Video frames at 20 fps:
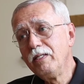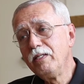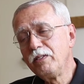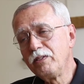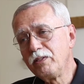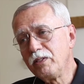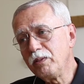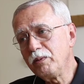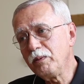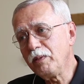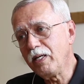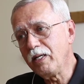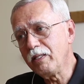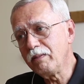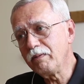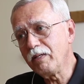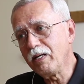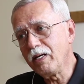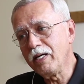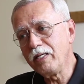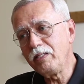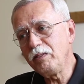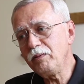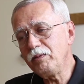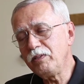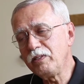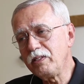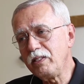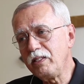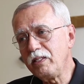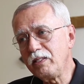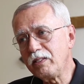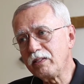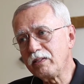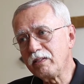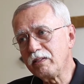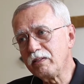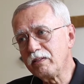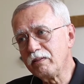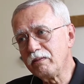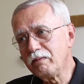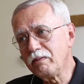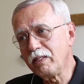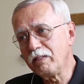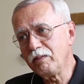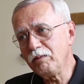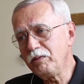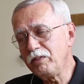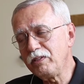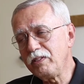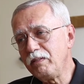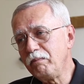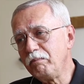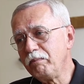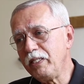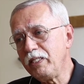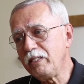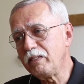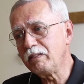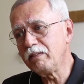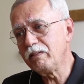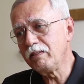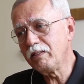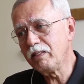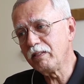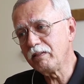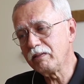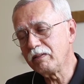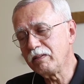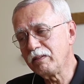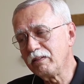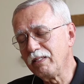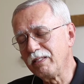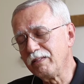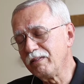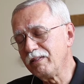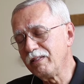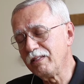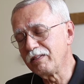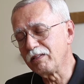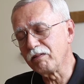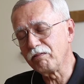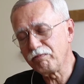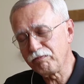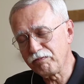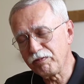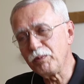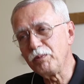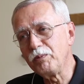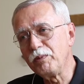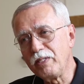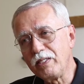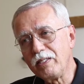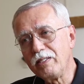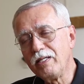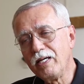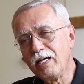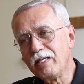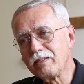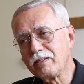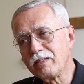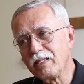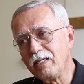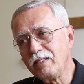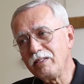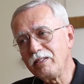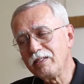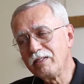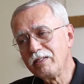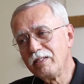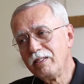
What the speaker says: So I don't see meat as a food as such.